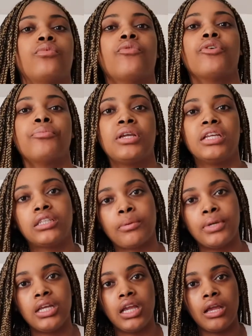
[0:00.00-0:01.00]
for me,
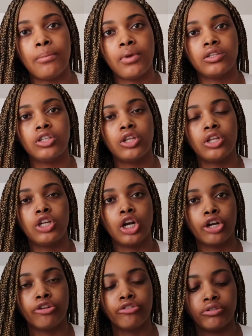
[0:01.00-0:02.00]
somebody came into the
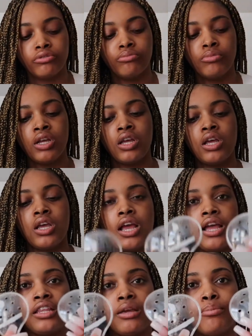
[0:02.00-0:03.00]
dark room
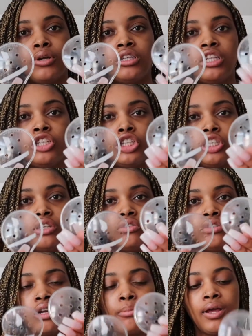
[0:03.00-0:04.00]
and they put these
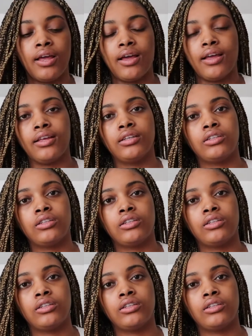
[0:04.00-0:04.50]
shields on my eyes.